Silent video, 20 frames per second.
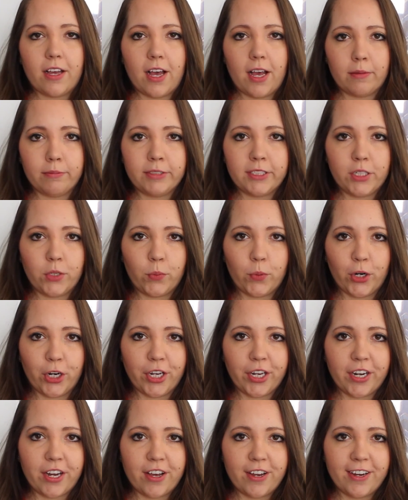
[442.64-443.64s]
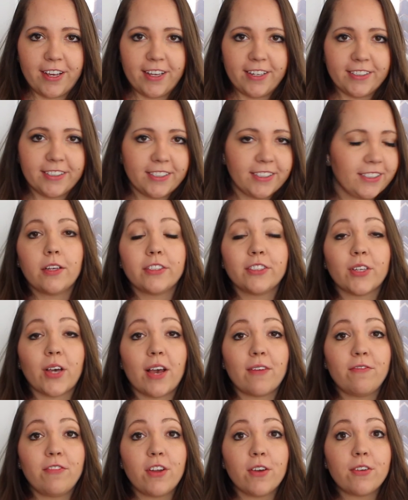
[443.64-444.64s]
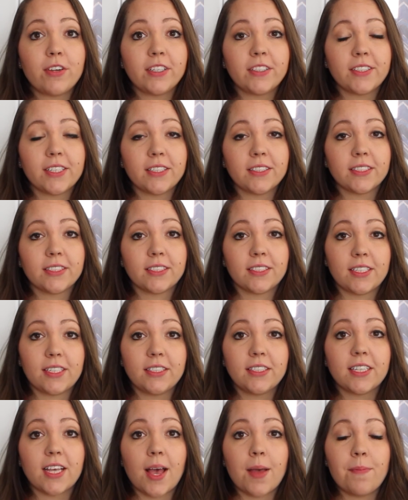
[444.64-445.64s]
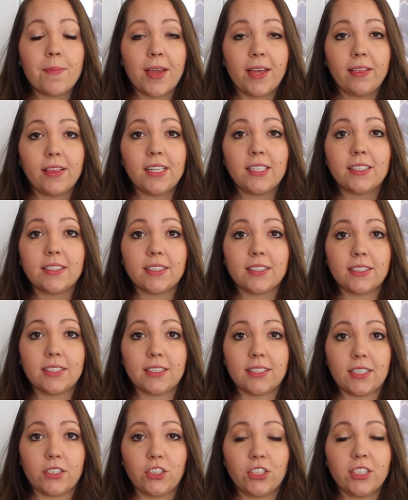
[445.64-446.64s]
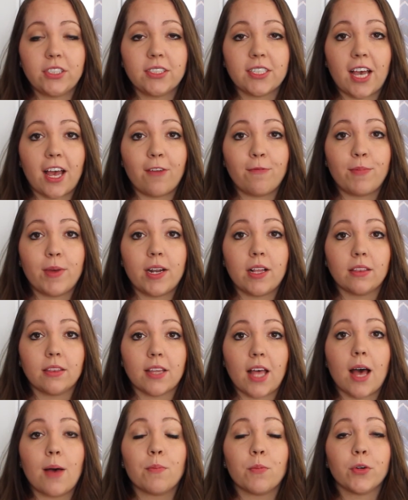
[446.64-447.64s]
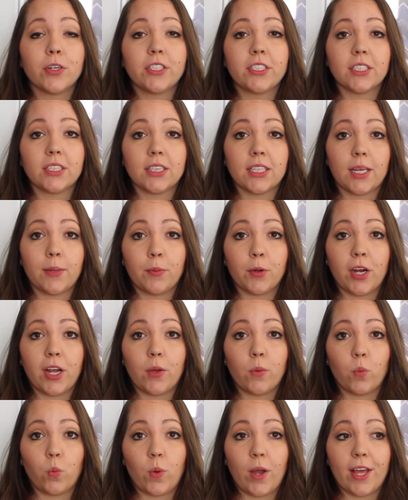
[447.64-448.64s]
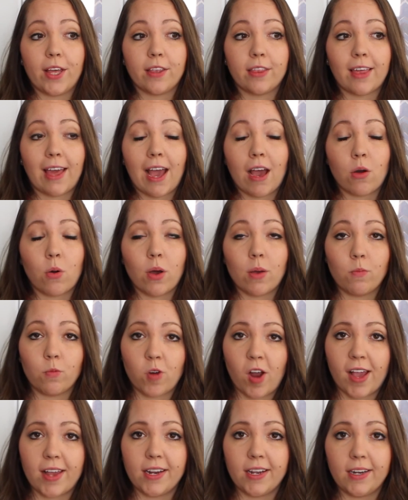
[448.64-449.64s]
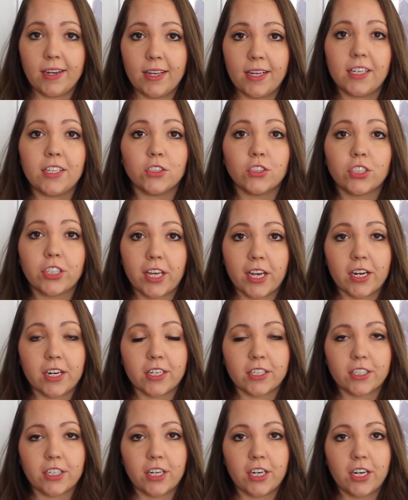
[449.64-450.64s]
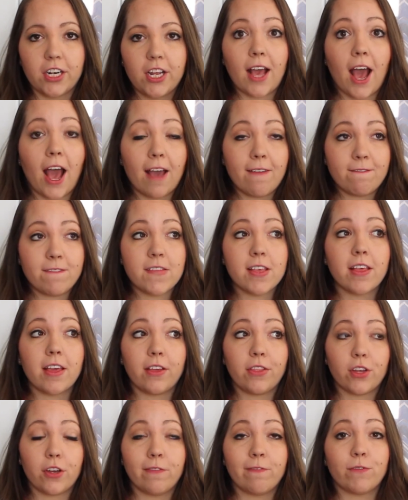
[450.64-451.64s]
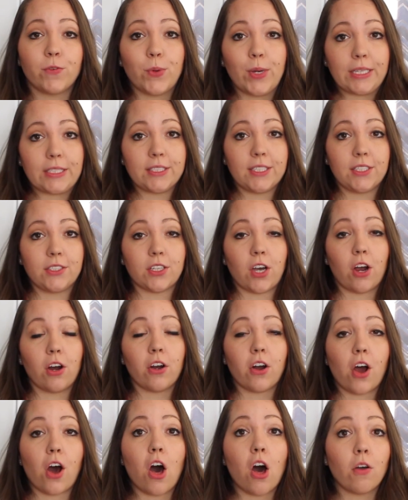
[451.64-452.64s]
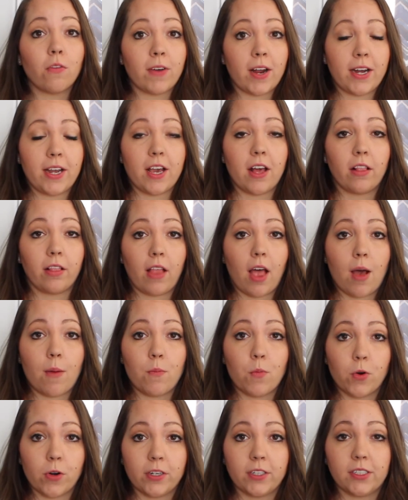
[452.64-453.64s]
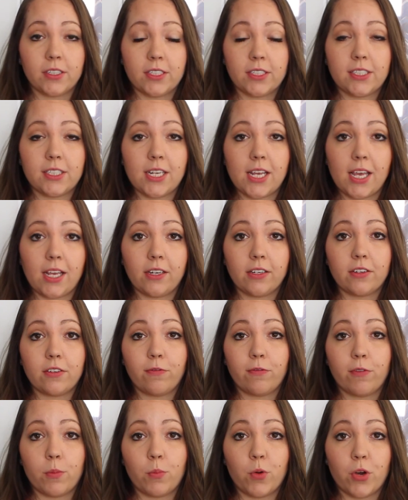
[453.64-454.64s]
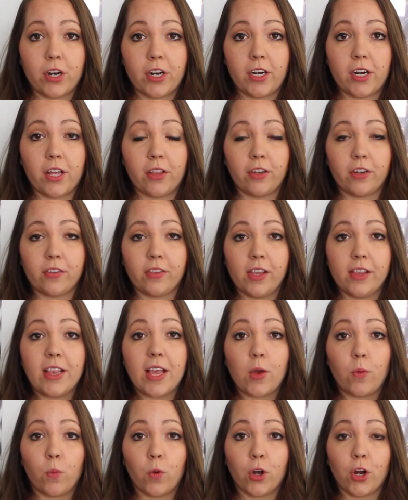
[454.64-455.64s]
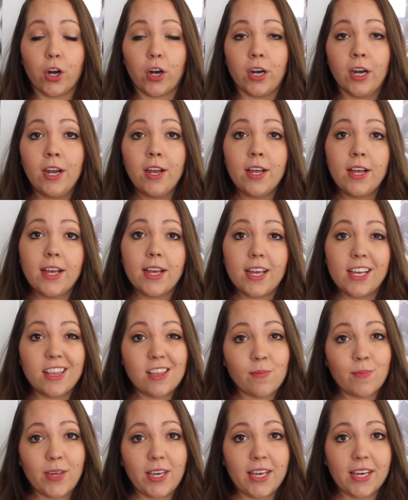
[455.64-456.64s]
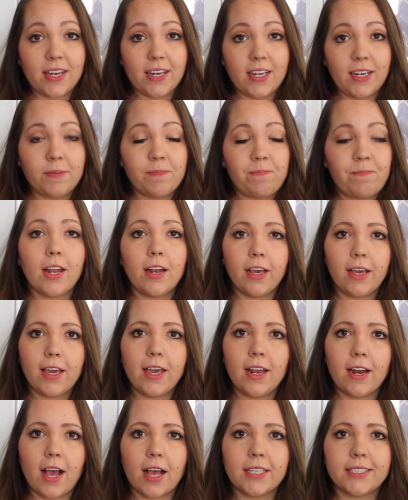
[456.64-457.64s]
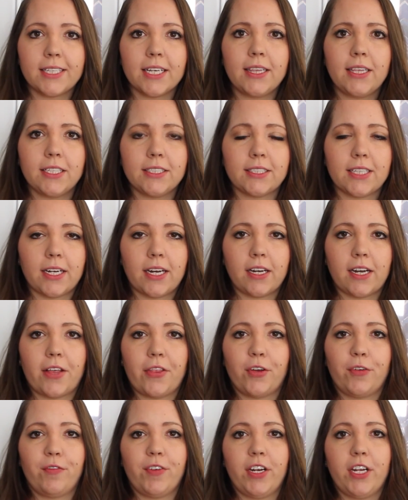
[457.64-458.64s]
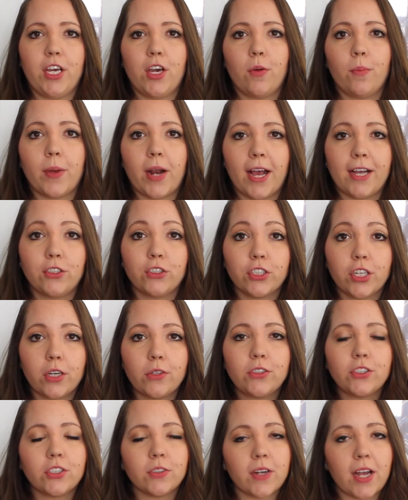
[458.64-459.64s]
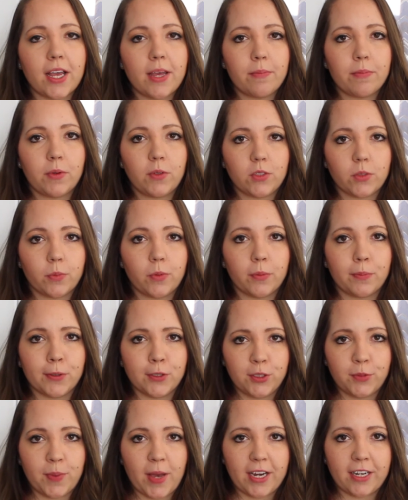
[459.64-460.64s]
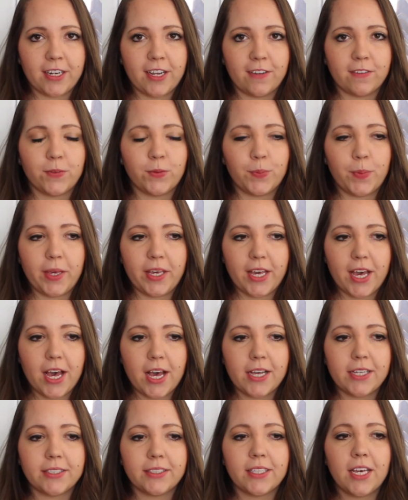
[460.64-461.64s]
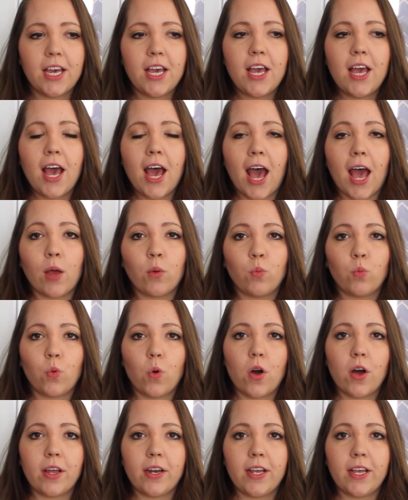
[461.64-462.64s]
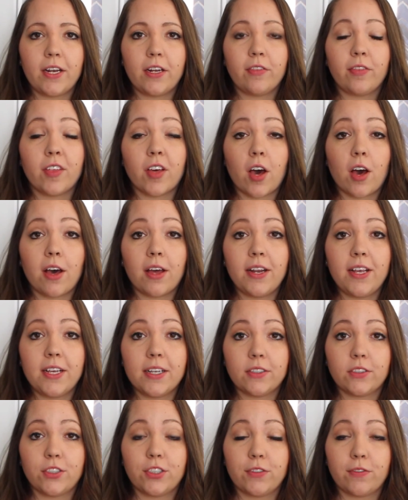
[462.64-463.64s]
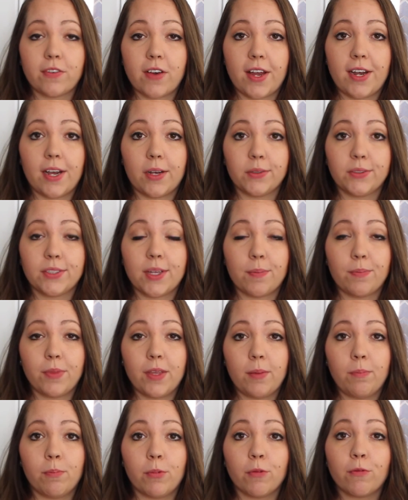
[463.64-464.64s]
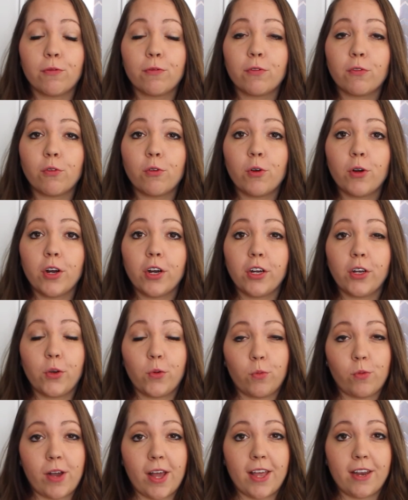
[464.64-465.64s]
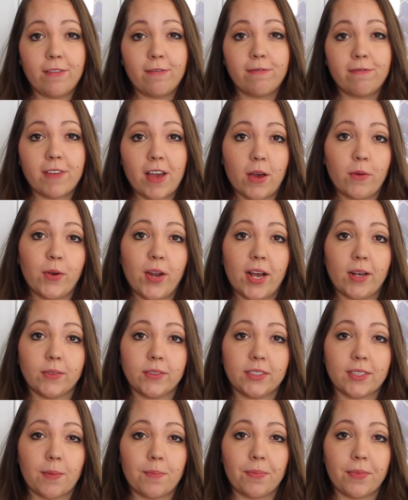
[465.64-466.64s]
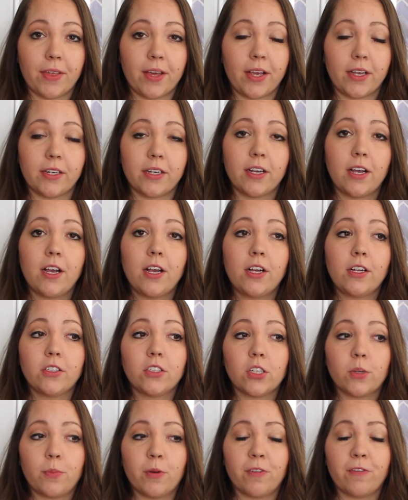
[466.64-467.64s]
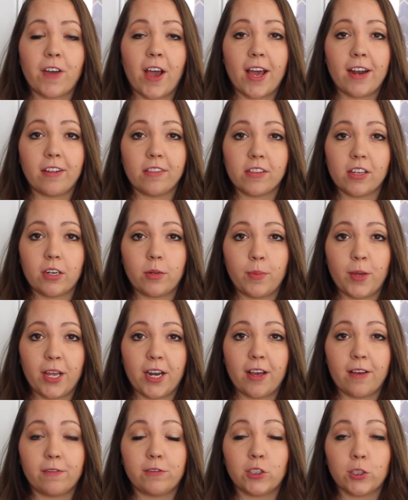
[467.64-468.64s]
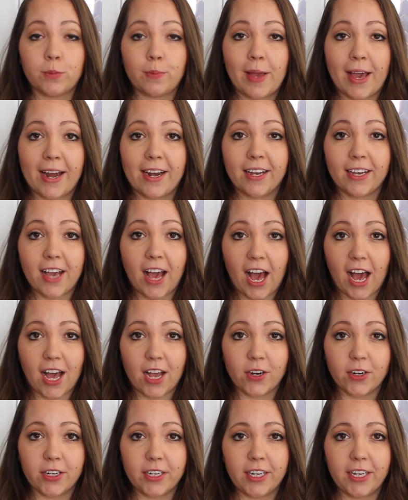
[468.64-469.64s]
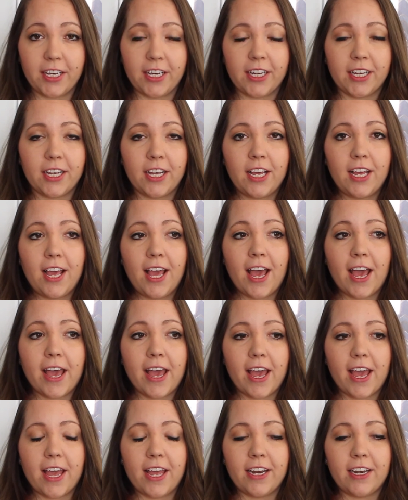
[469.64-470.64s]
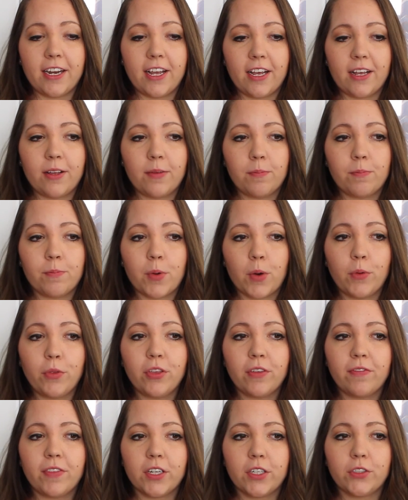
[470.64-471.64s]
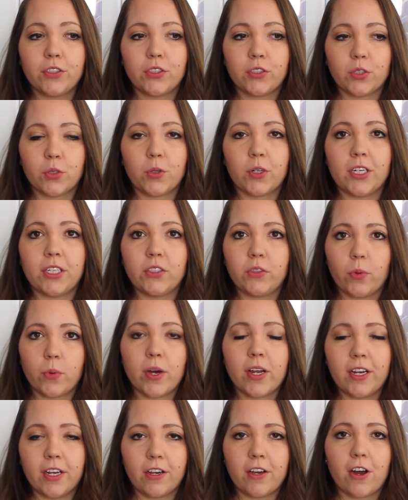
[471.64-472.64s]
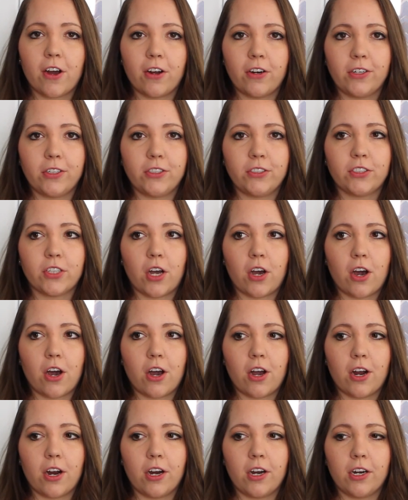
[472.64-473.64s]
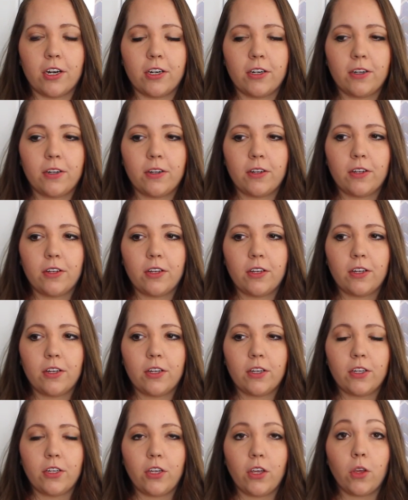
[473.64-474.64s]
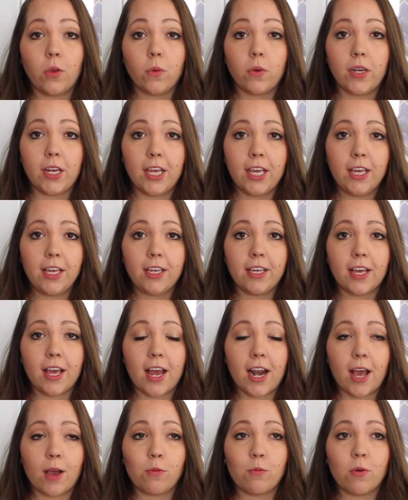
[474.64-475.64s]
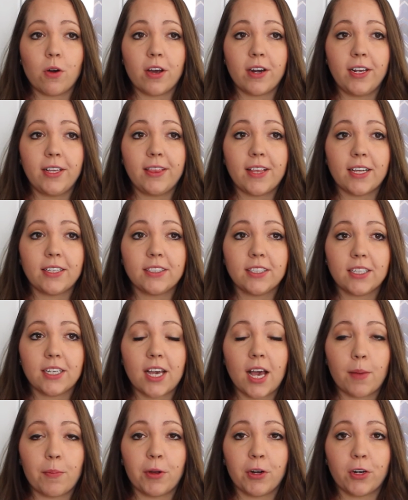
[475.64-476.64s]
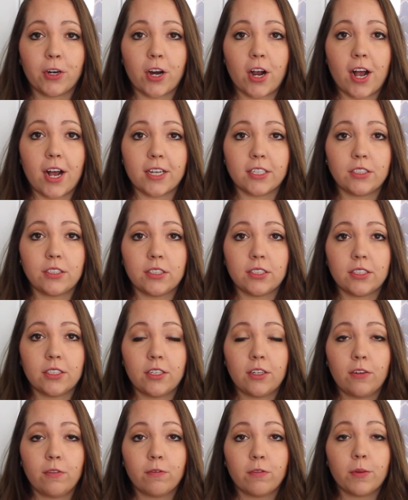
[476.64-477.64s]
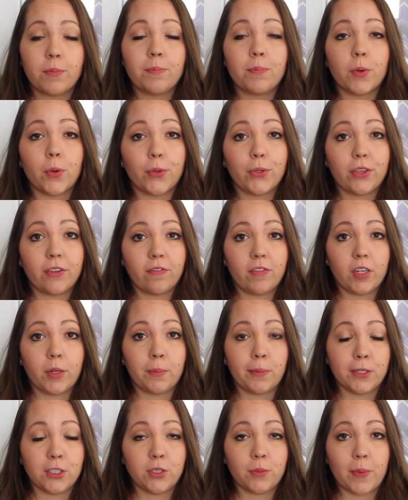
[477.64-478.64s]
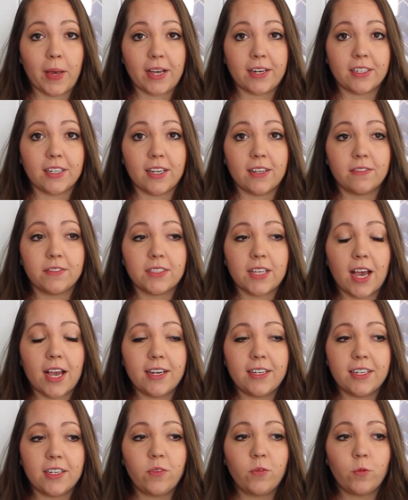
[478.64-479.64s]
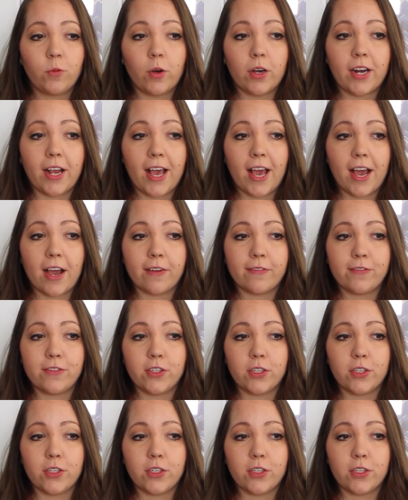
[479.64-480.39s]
I'm still working on it. So I've noticed that since I made these decisions, I've been a lot more deliberate with how I'm writing each character. I feel like their voices are already a lot more distinct from one another than they were in the beginning. And again, I said this in another video, but I chose to write in multiple perspectives because I wanted the audience to find out something before Gwen found out something, to provide a little bit of dramatic irony. And both of their stories, Gwen and Carter's, are unique, and I wanted that to come across from both of their perspectives. I didn't want to have